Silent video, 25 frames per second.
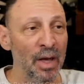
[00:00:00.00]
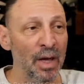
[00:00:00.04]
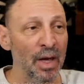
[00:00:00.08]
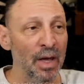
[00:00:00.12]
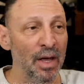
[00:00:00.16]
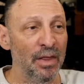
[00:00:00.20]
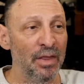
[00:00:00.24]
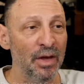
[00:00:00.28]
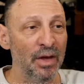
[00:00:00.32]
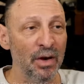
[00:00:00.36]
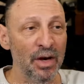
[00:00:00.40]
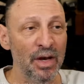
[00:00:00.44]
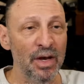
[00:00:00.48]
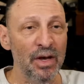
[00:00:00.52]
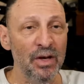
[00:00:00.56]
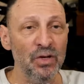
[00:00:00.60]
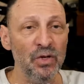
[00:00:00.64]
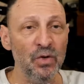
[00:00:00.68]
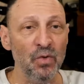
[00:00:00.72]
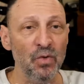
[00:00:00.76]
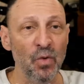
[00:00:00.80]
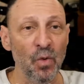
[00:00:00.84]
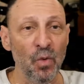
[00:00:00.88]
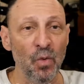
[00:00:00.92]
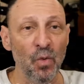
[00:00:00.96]
There is
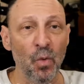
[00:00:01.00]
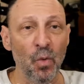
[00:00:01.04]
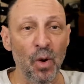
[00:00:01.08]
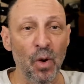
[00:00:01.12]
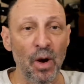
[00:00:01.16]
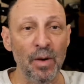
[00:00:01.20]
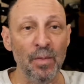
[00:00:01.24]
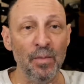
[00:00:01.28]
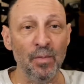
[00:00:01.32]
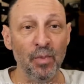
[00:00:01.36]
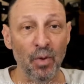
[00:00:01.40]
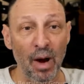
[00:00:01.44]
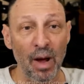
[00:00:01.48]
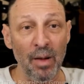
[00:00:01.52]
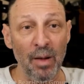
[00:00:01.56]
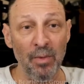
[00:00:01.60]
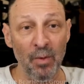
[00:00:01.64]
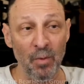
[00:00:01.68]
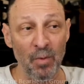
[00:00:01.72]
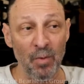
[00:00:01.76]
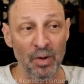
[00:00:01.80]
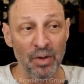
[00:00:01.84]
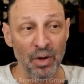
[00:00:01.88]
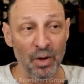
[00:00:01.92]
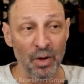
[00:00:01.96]
one problem
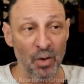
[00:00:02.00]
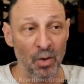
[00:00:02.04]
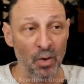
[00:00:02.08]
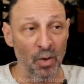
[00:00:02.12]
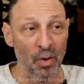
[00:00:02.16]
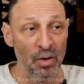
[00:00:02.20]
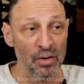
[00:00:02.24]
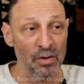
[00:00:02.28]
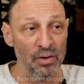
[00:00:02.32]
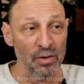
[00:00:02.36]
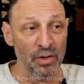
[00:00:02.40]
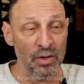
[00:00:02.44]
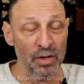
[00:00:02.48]
with the course,